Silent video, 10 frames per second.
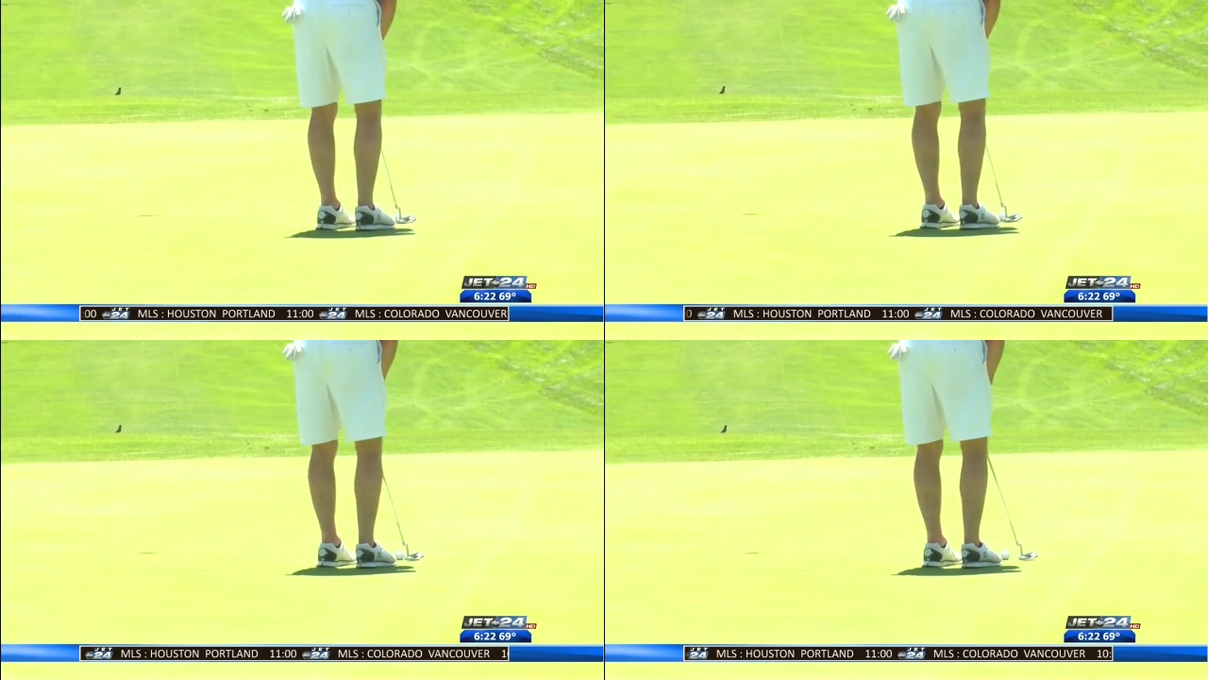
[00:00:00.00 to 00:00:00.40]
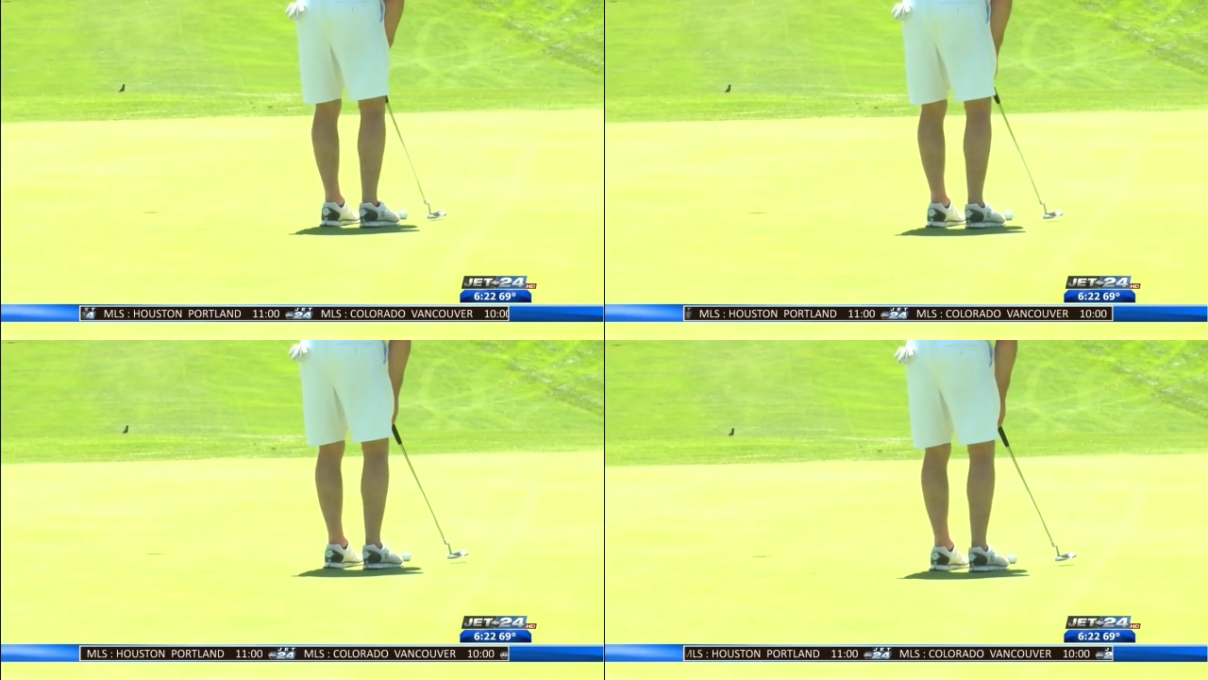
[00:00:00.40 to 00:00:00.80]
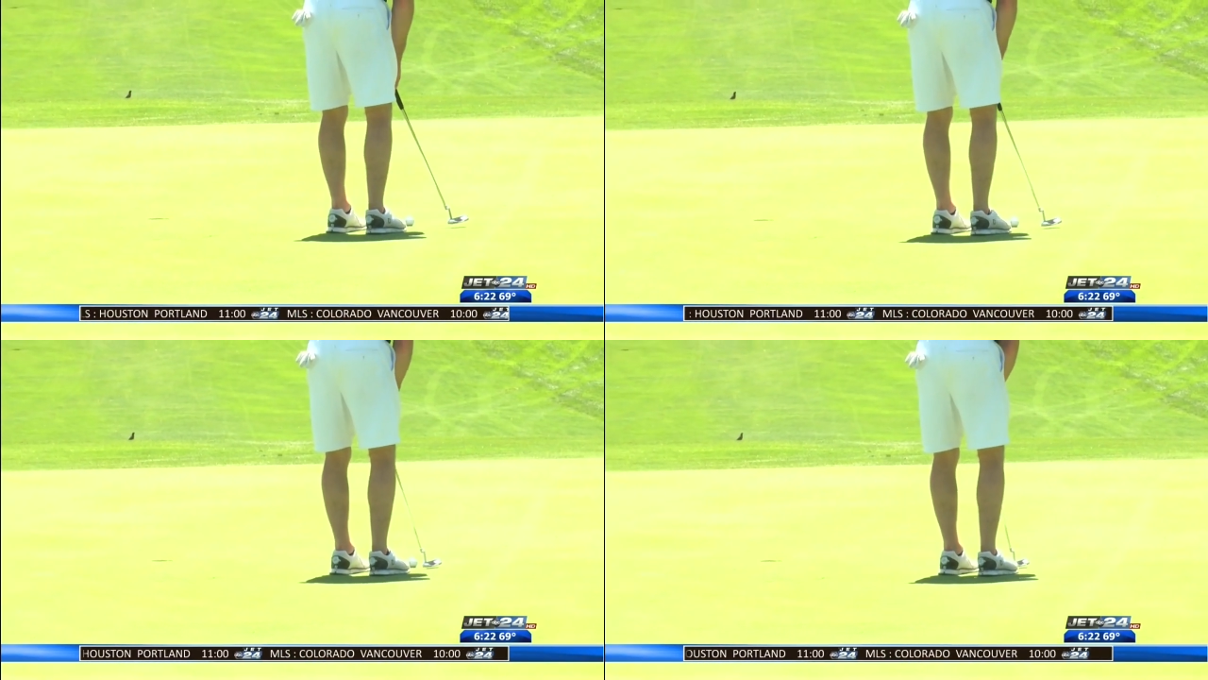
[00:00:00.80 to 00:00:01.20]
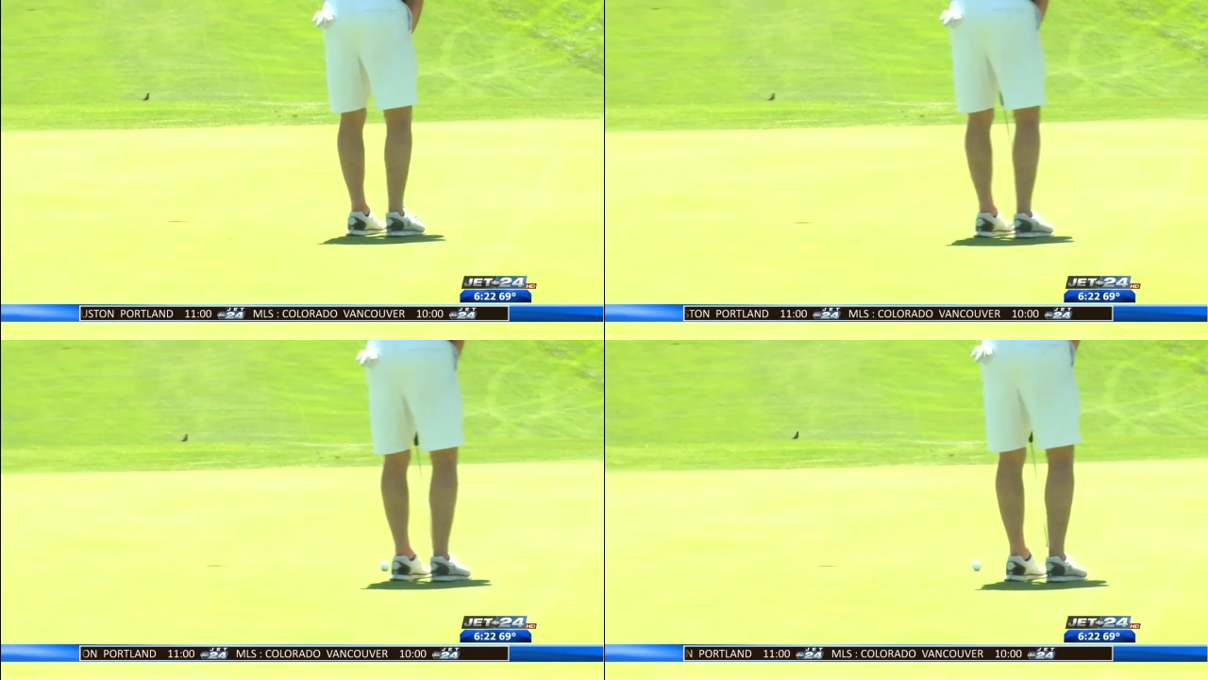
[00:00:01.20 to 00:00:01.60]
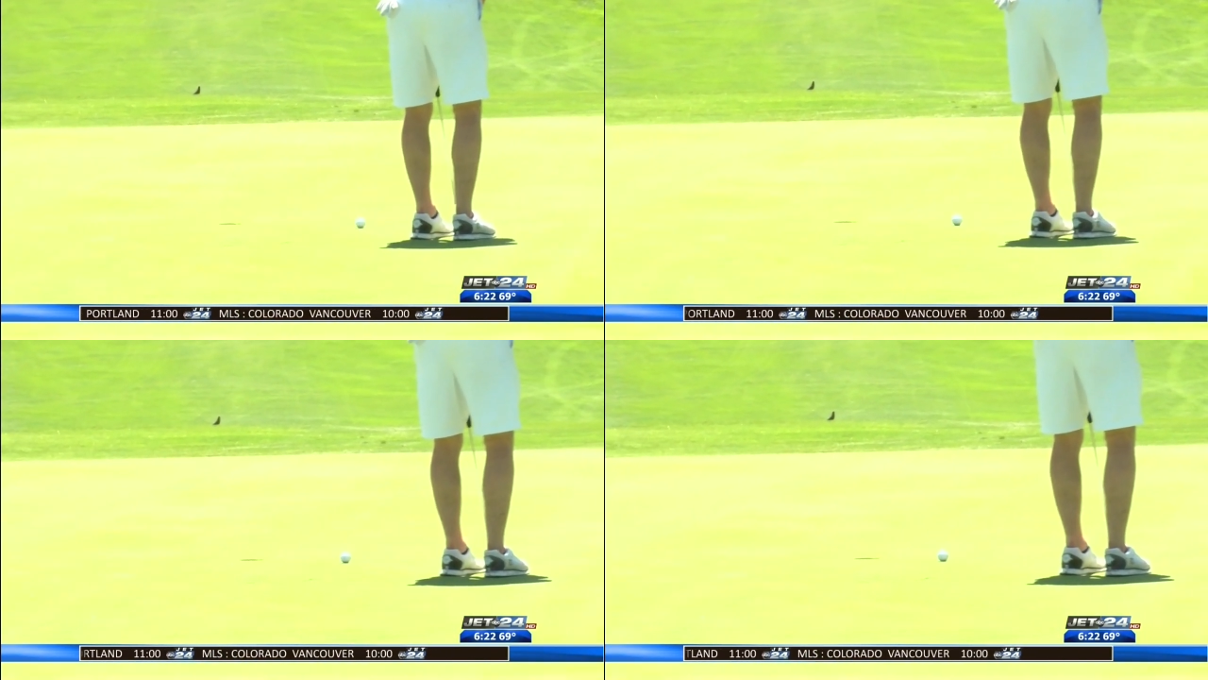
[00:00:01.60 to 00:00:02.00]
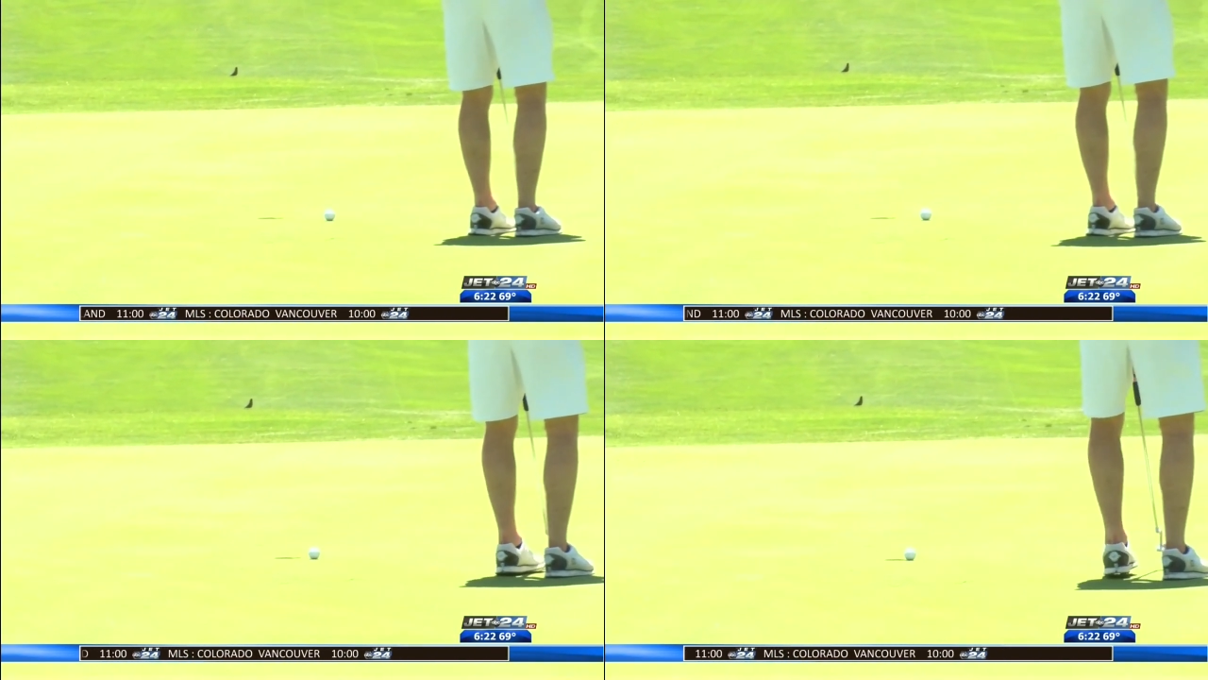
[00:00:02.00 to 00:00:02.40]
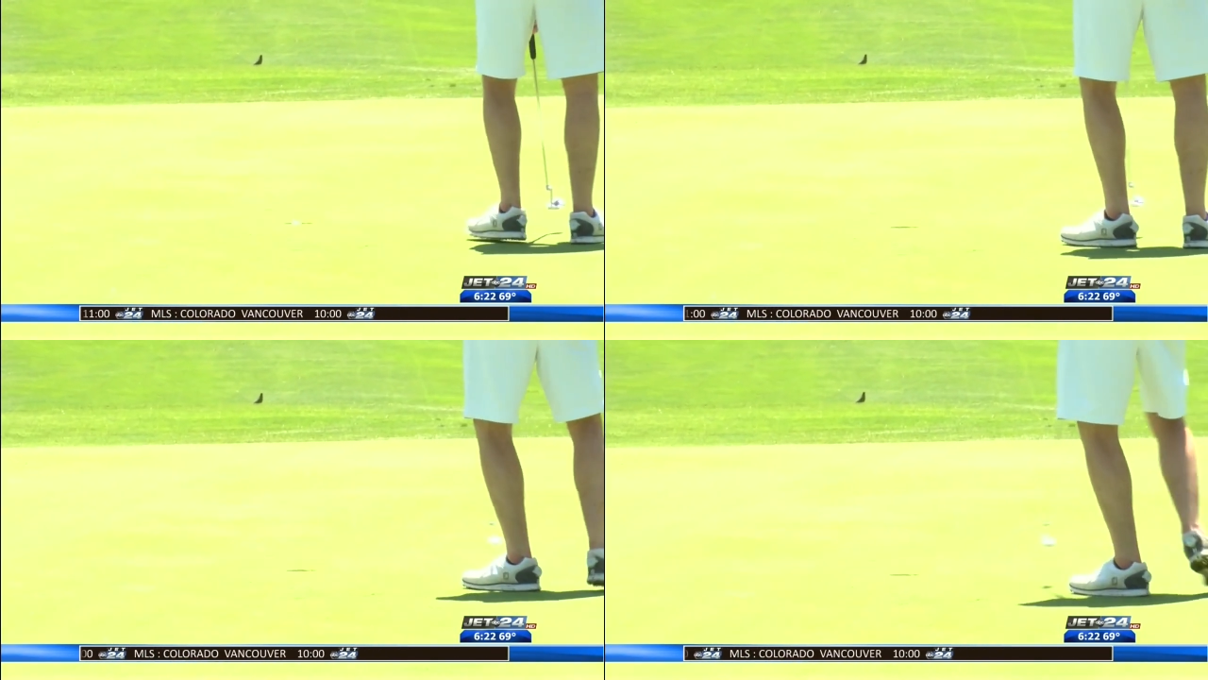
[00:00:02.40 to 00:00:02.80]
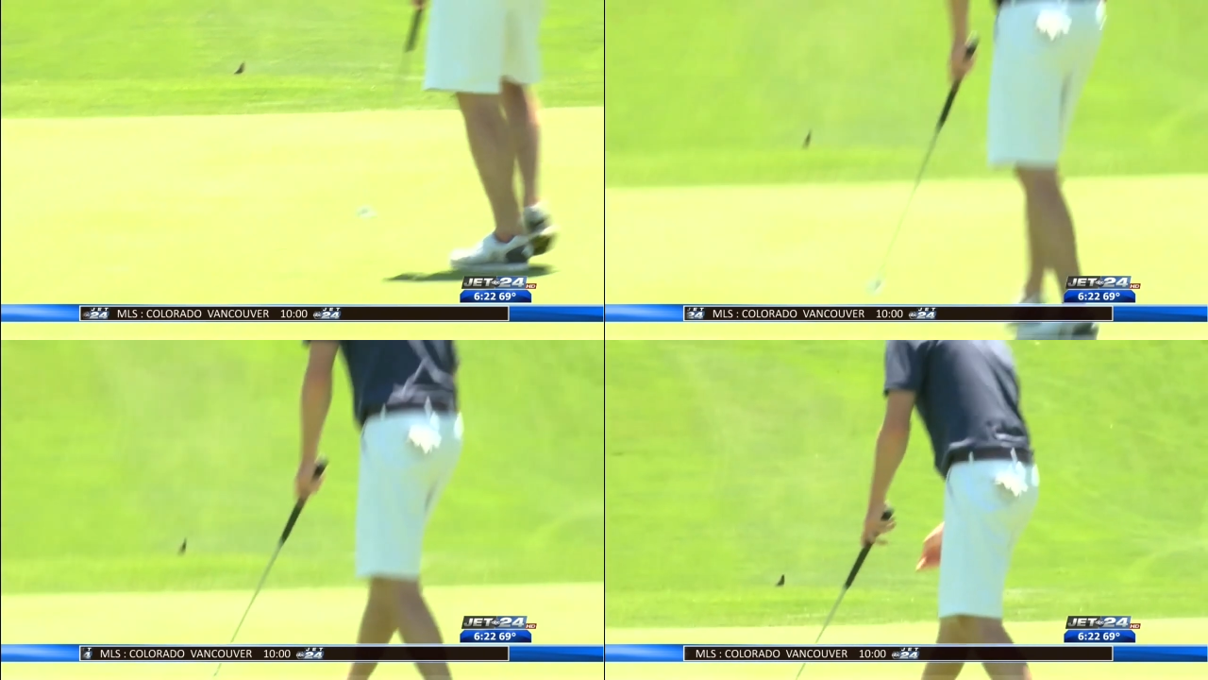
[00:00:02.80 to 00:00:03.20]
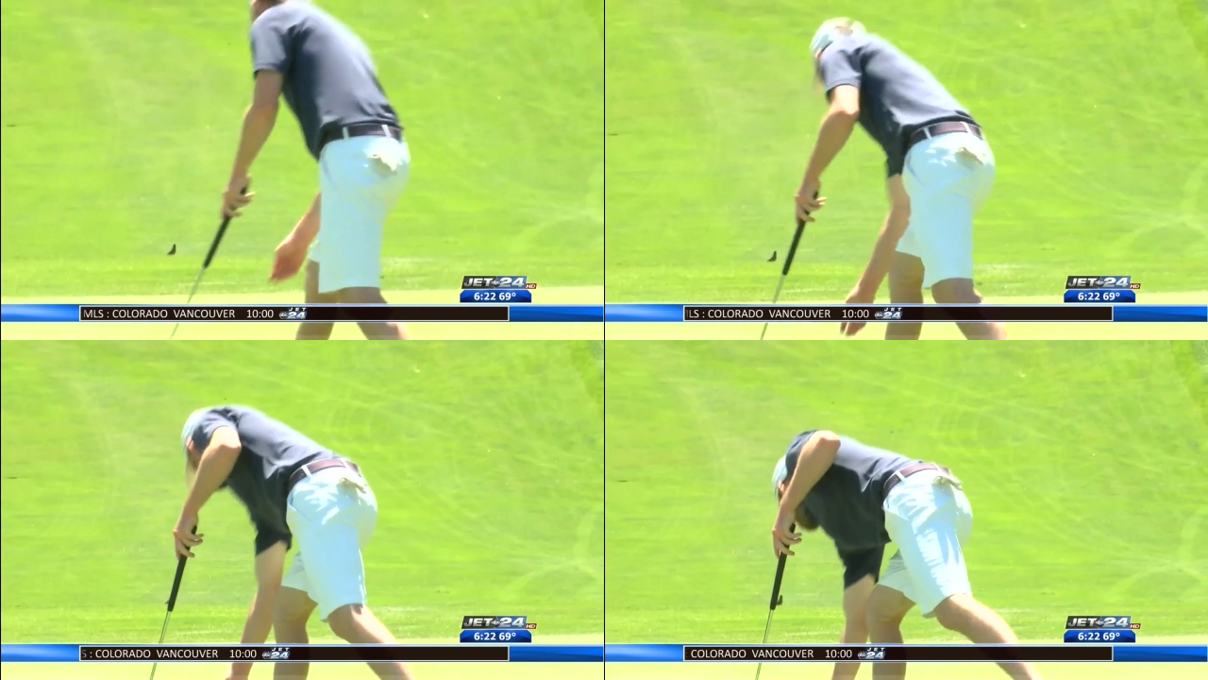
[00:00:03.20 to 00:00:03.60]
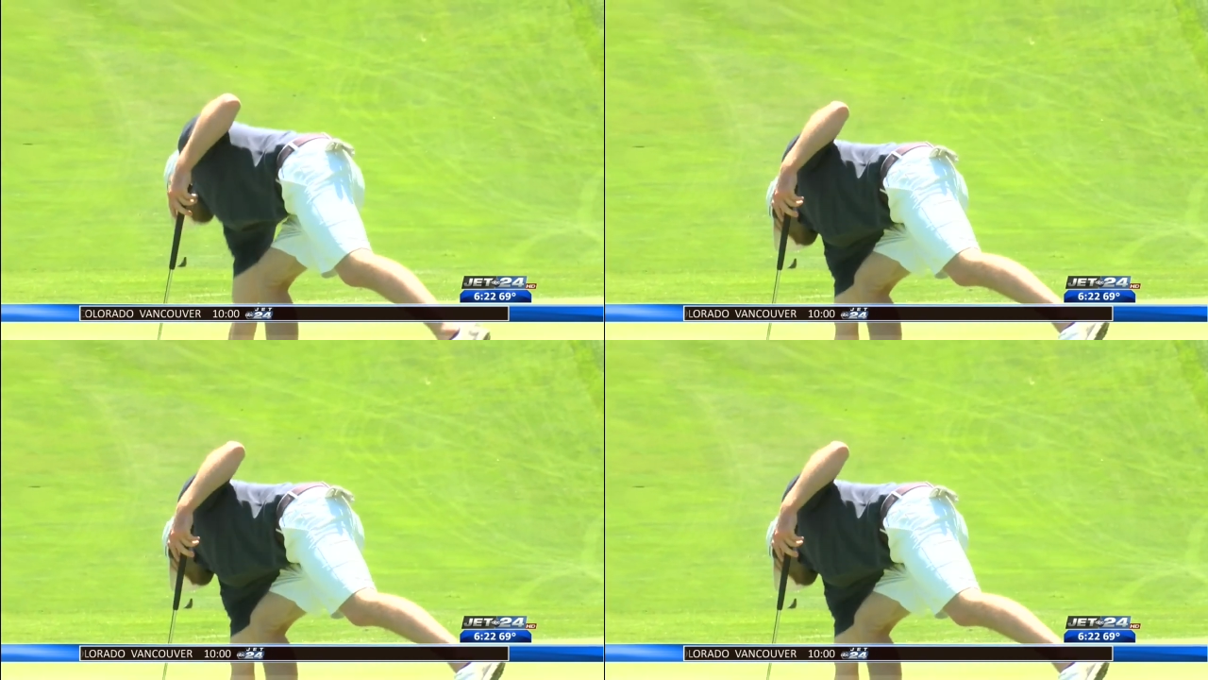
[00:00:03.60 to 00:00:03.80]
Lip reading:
[unreadable: no face in view]